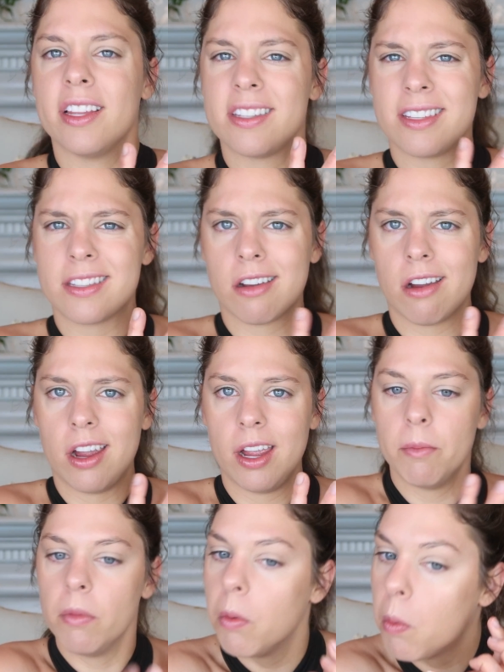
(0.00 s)
Is this
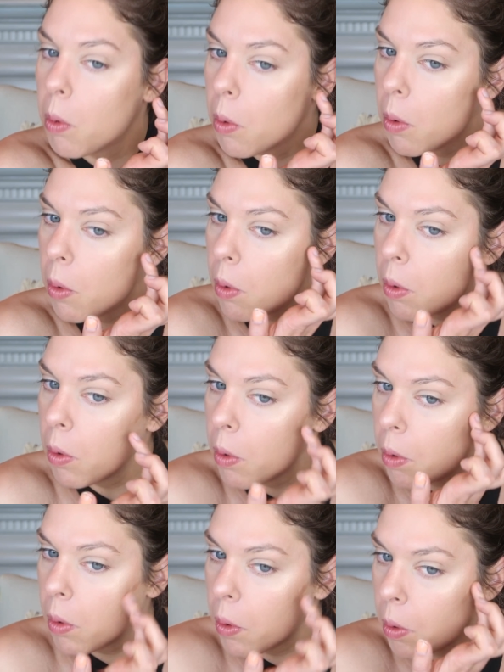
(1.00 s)
cream?
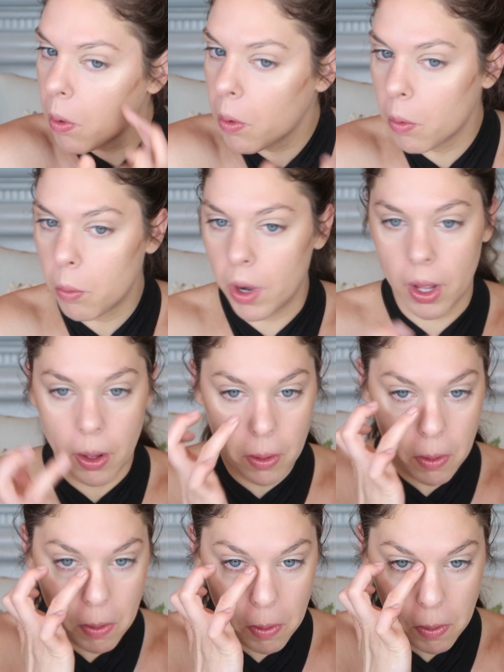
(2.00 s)
Well,